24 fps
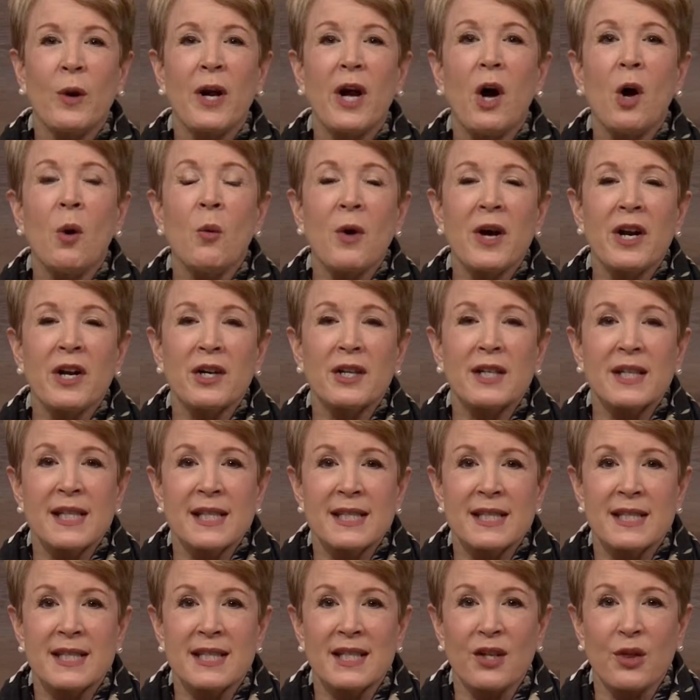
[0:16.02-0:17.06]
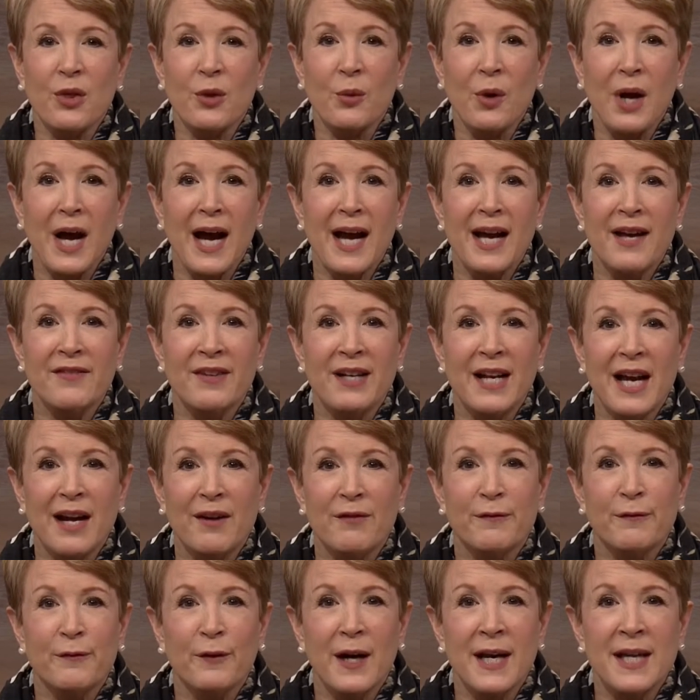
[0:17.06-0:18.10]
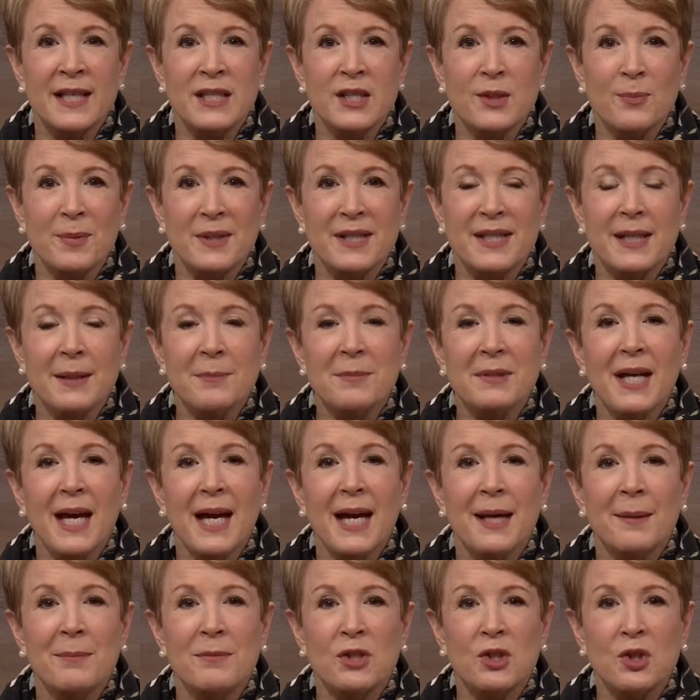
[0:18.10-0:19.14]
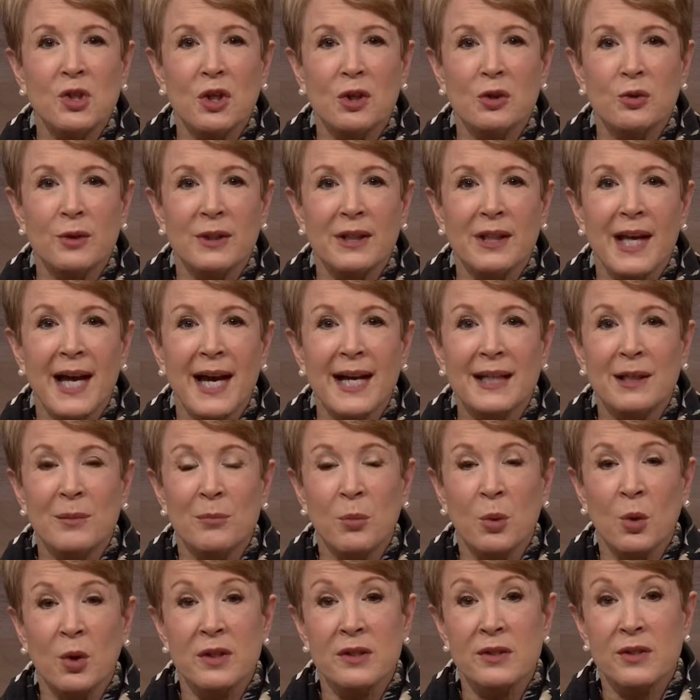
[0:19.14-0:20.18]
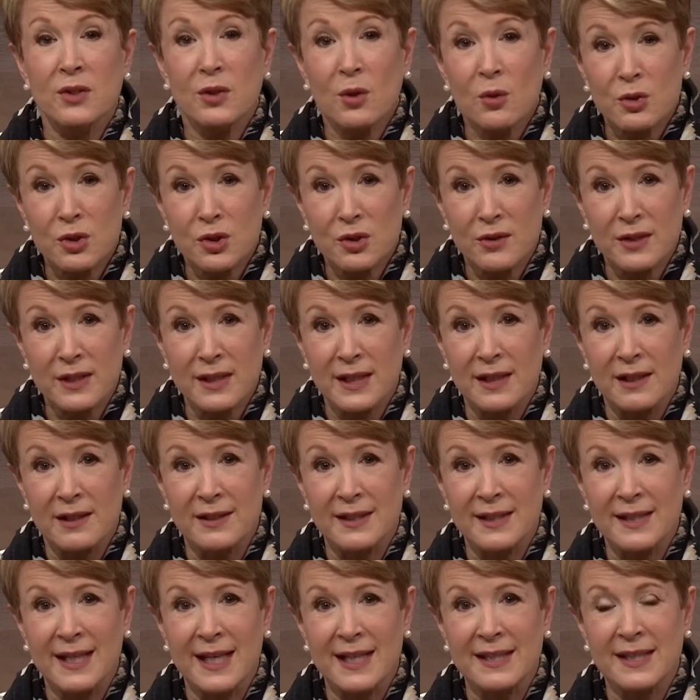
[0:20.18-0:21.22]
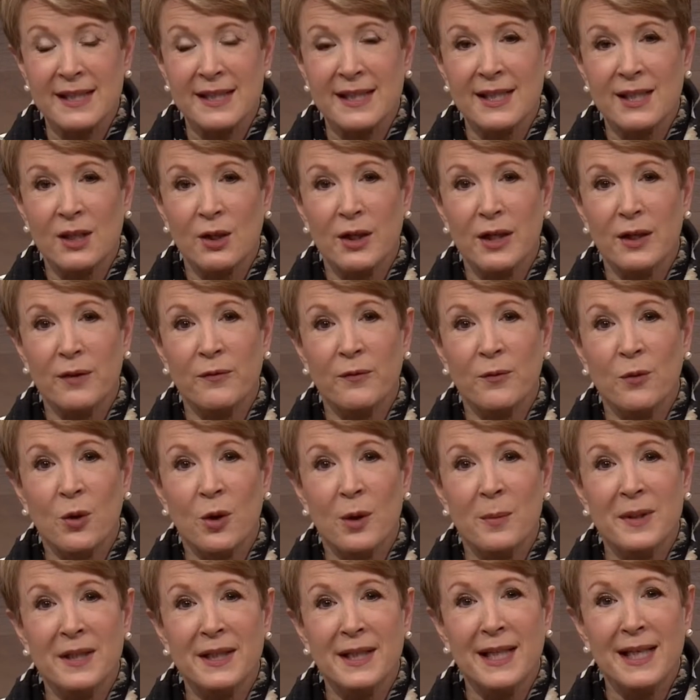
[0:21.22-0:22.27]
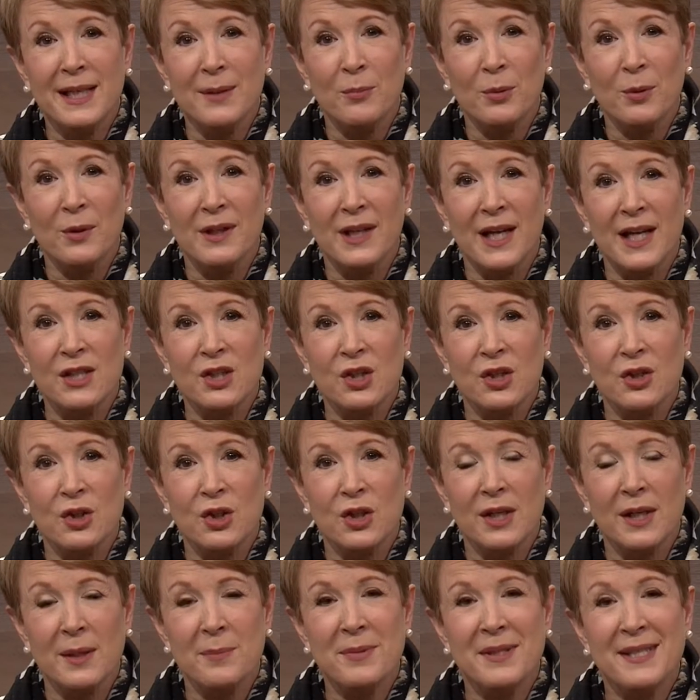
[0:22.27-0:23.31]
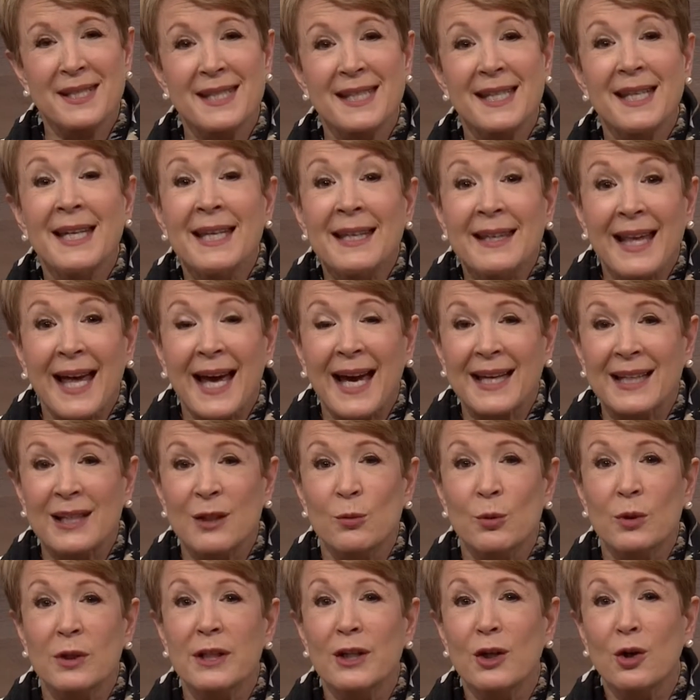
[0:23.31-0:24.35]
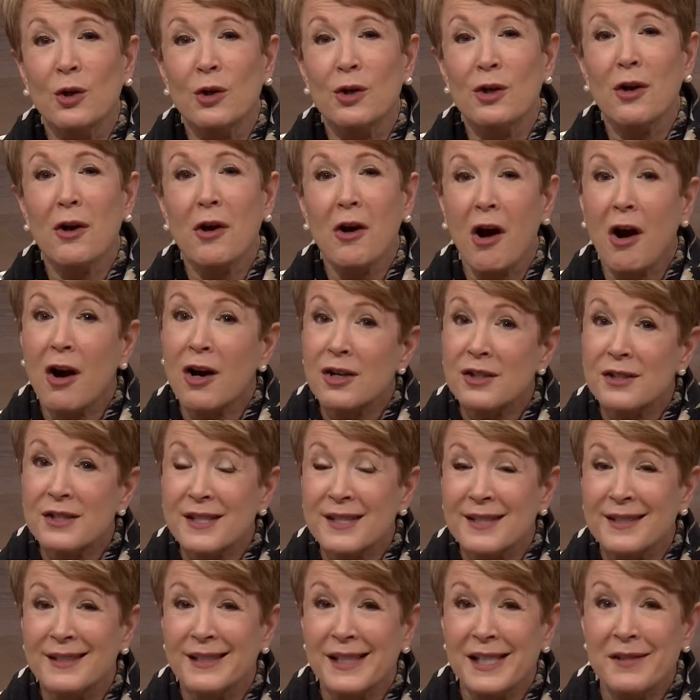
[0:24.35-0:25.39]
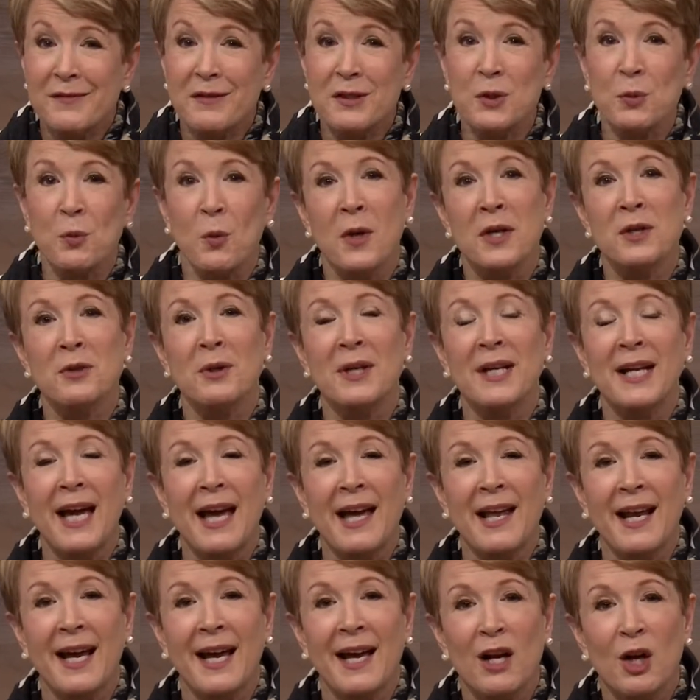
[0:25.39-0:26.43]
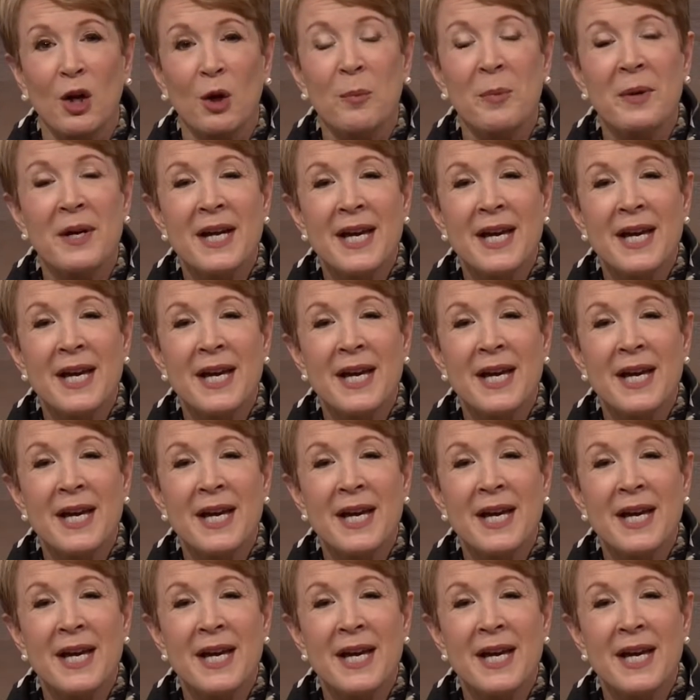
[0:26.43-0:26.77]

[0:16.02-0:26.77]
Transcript: all want our kids to thrive and have friends, but sometimes children lack important social skills necessary to form and keep relationships. Seeing that can really hurt our hearts and leave us wondering how to help.